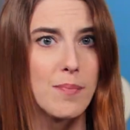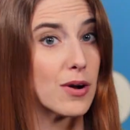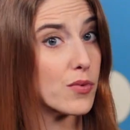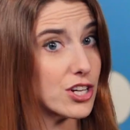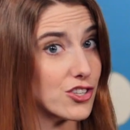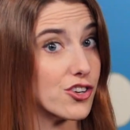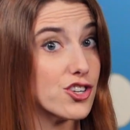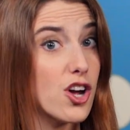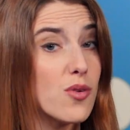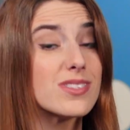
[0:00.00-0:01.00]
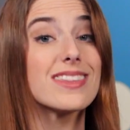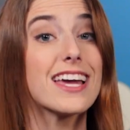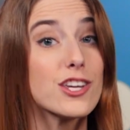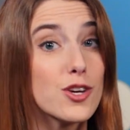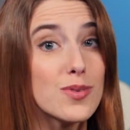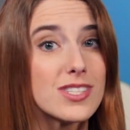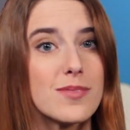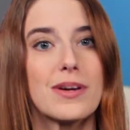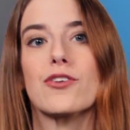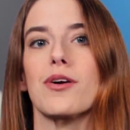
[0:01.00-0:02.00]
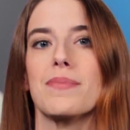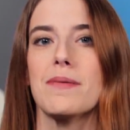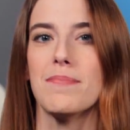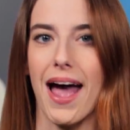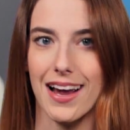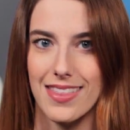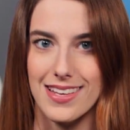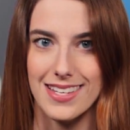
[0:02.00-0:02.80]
But research shows that they used to be grippy back in the